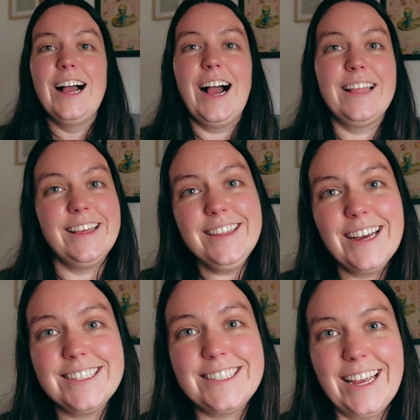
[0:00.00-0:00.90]
I think
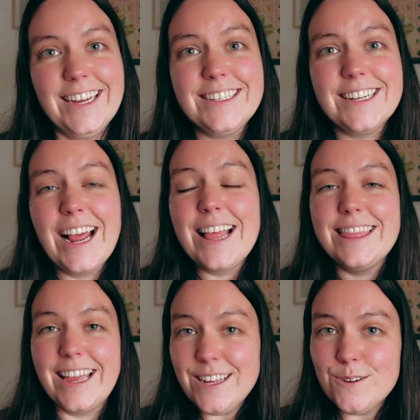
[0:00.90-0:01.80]
that's it.
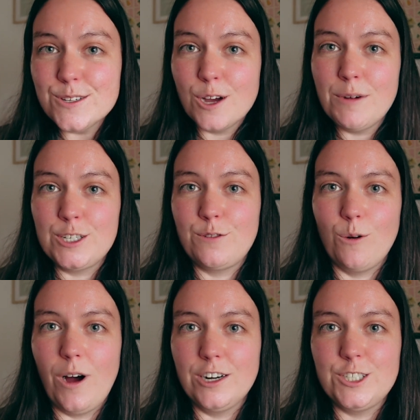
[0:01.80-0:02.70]
Thank you so much for
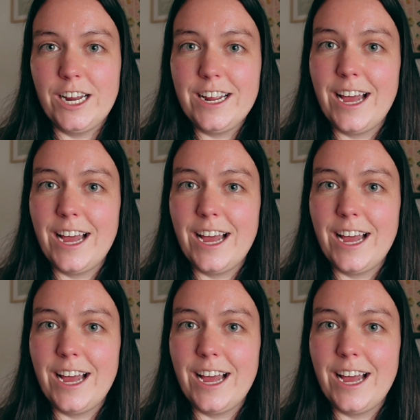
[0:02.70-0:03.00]
watching.